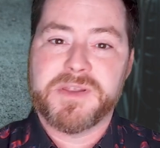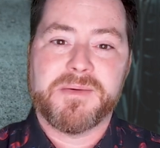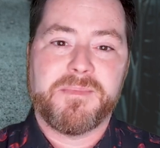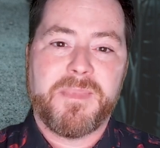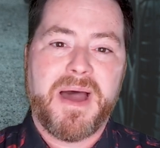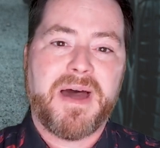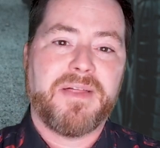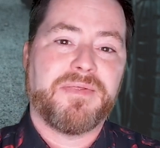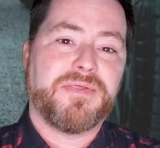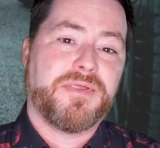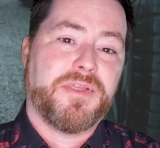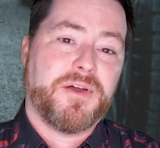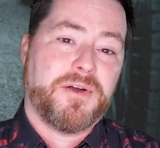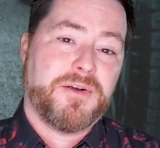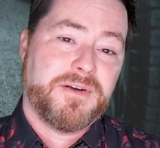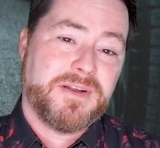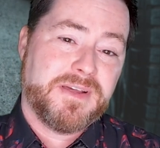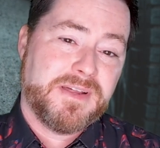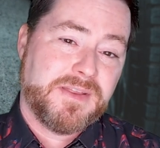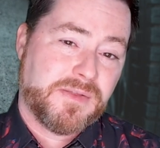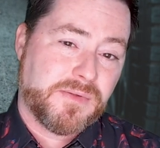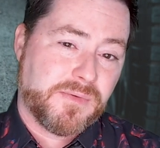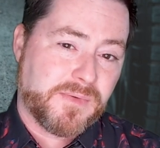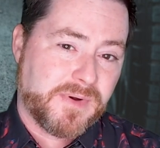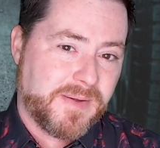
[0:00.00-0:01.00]
with about
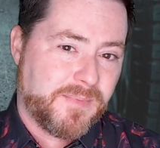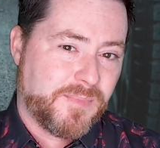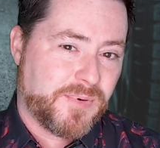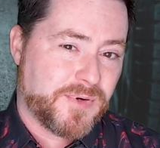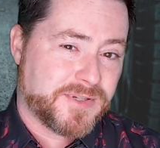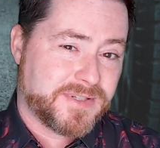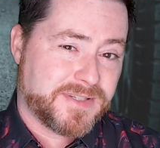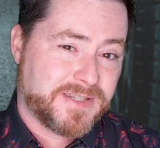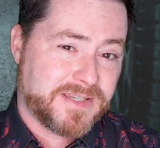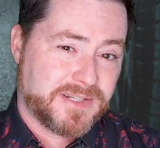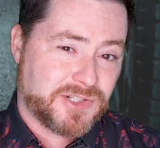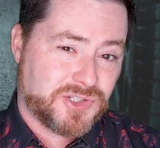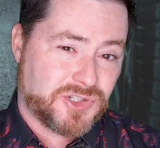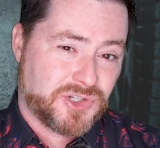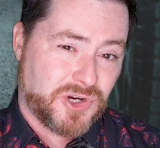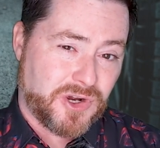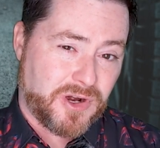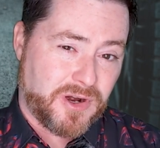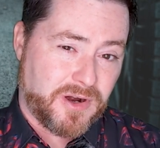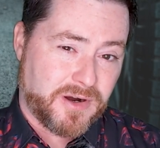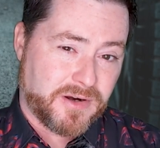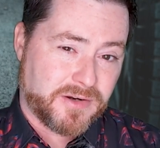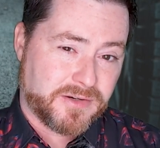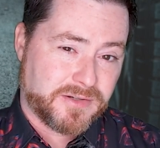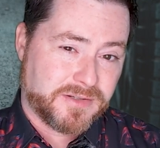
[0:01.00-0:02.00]
33%
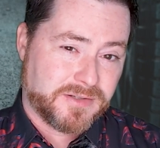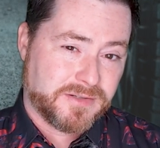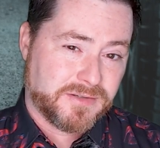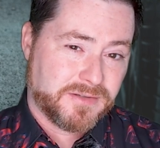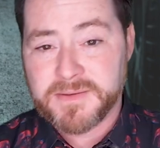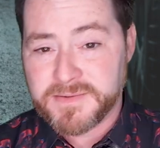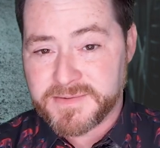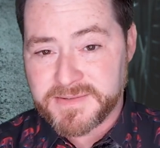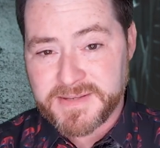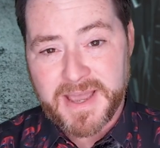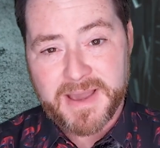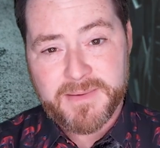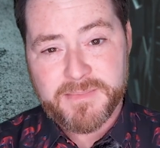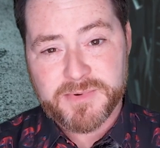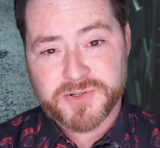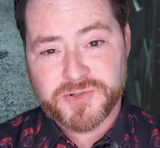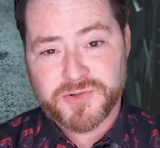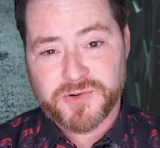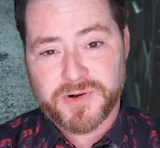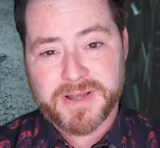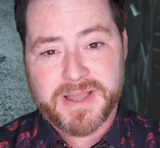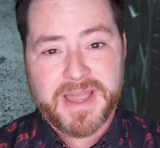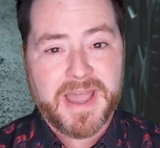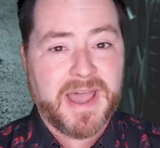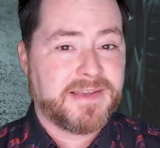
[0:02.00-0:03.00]
charge. The
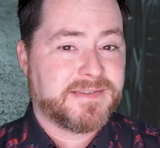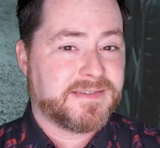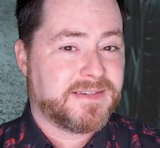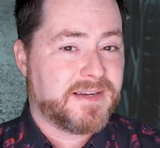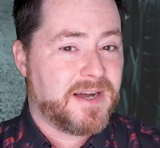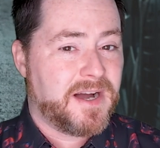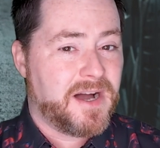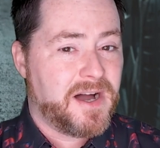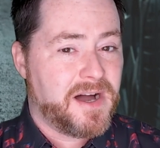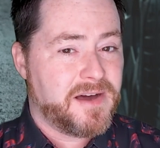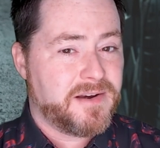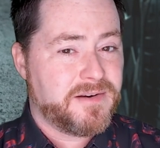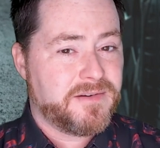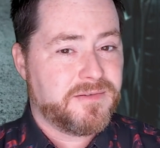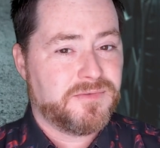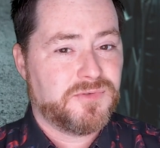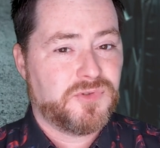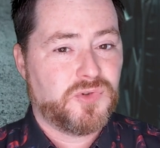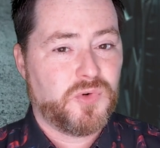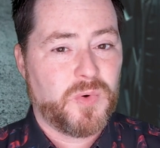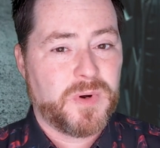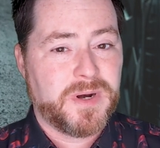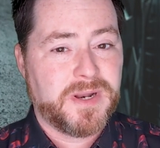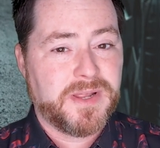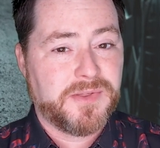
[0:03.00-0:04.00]
Cybertruck has a
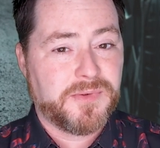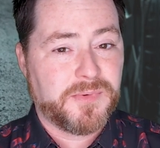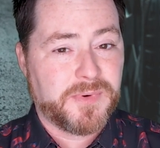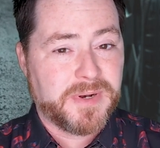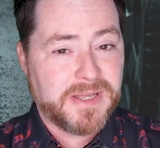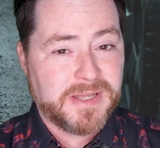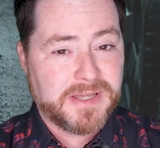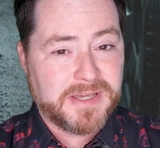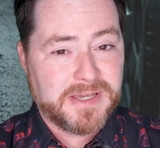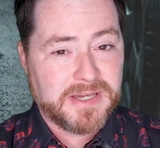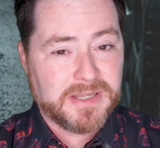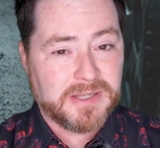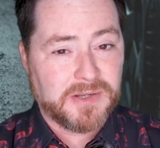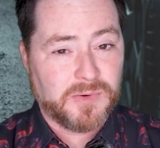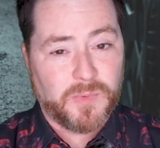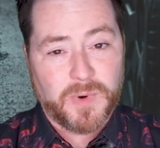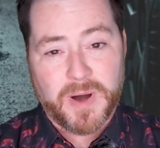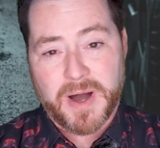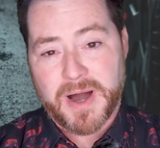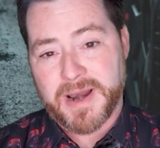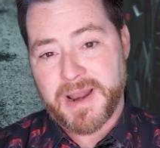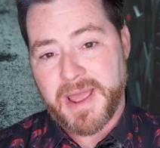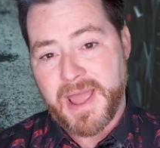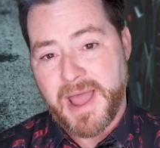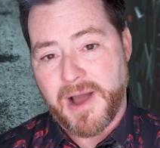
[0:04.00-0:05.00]
123
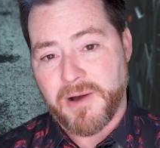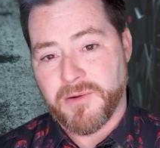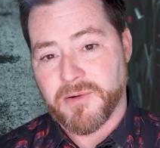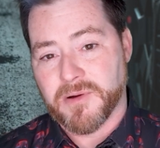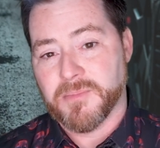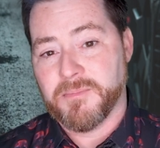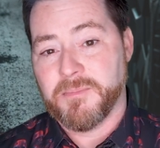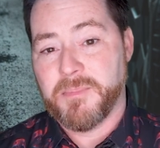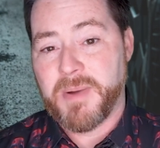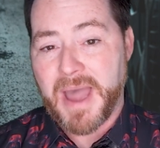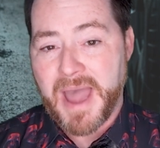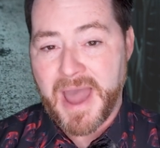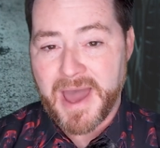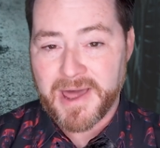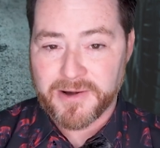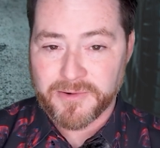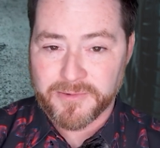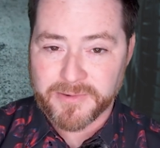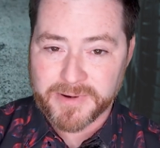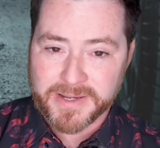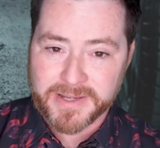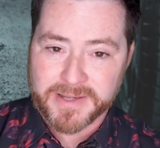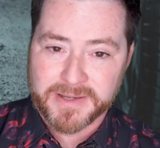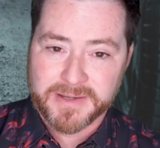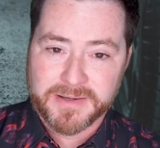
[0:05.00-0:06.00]
kilowatt hour
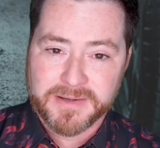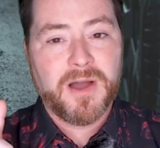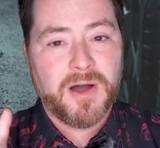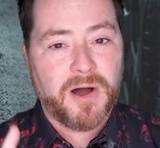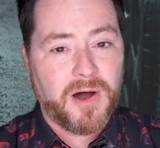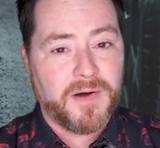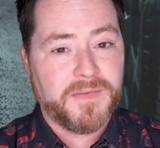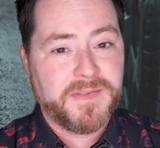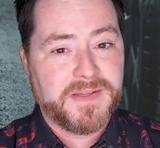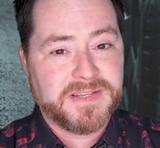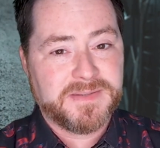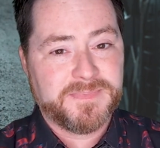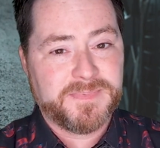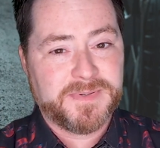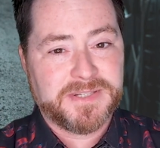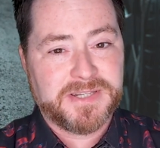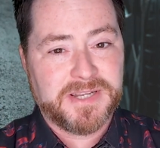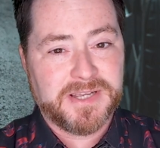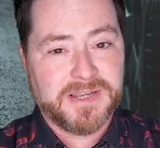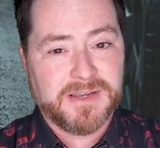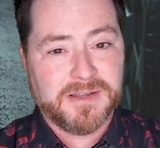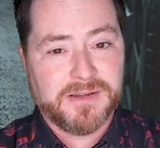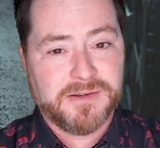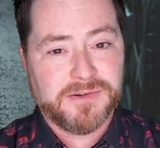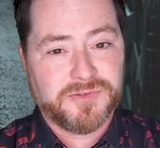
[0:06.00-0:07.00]
battery. On this
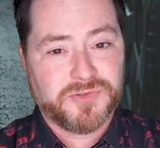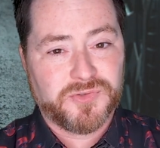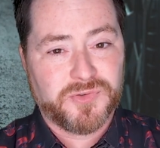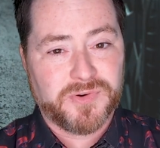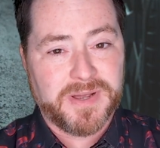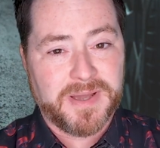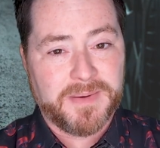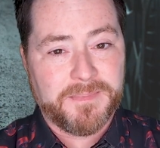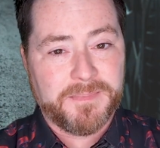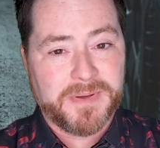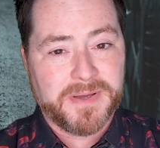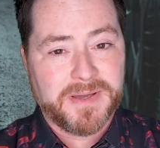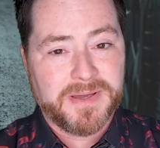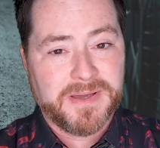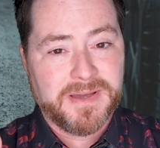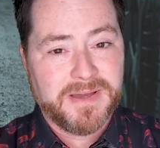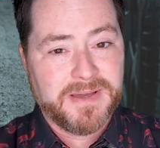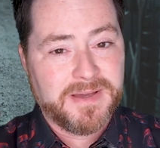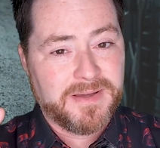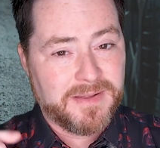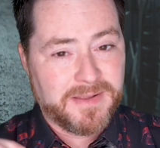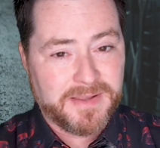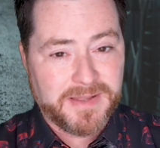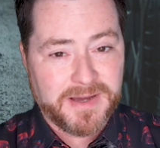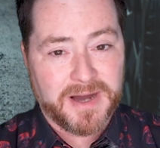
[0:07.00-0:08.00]
particular trip,
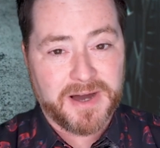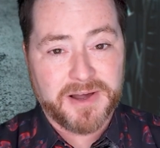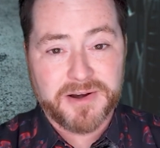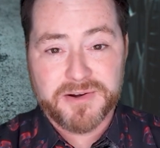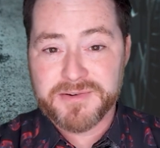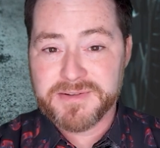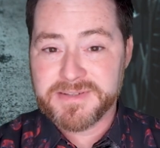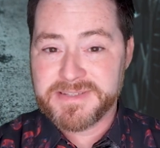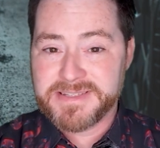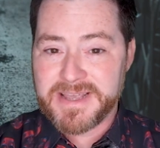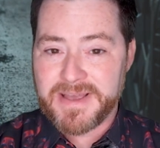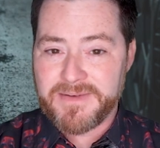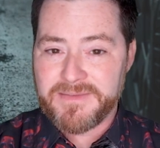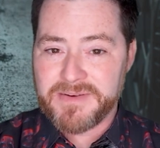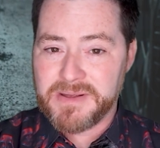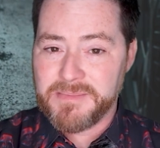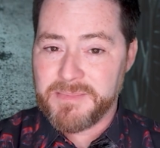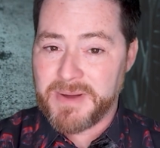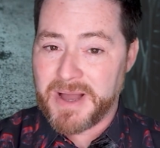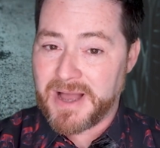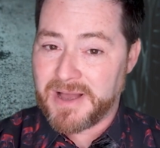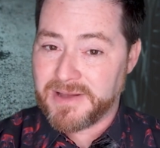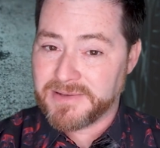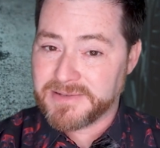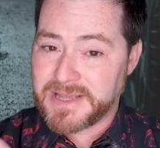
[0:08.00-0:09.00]
the 170
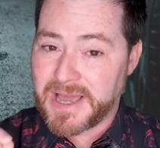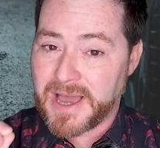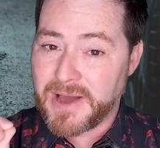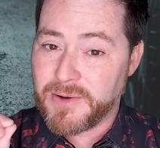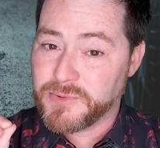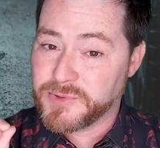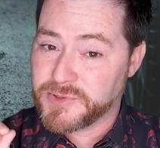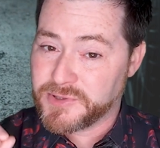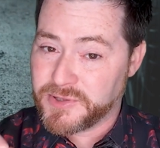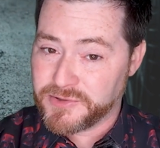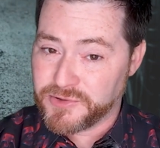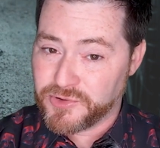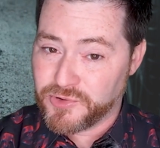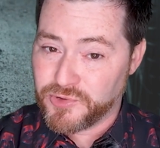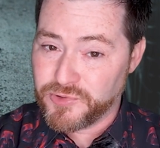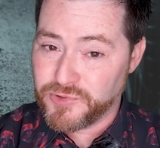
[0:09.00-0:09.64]
miles, I was on